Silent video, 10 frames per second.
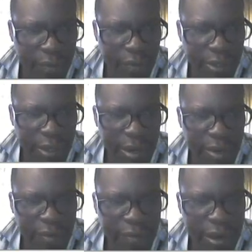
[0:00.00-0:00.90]
For the
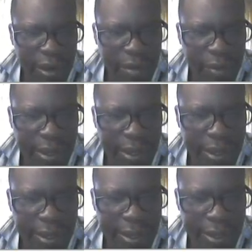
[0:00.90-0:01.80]
random variable
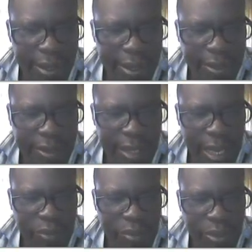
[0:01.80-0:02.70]
x,
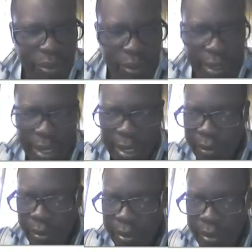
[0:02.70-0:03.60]
as we saw
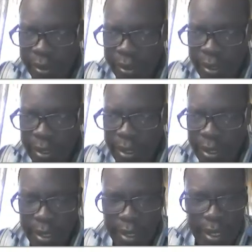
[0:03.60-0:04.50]
x was
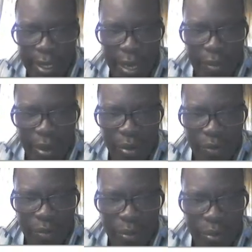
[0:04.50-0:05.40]
the number
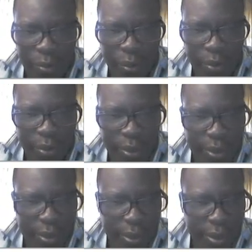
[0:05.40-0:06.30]
of blue
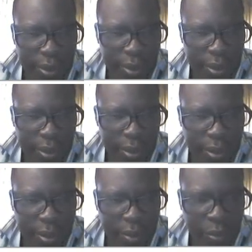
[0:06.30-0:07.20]
balls,
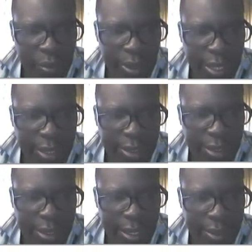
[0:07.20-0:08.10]
we can
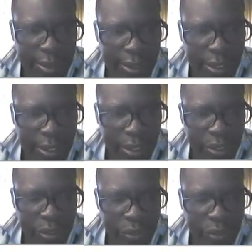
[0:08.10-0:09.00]
see that
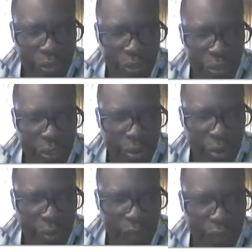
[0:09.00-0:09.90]
g
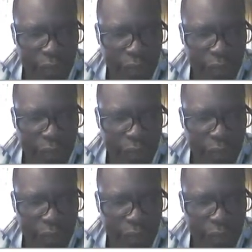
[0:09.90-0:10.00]
of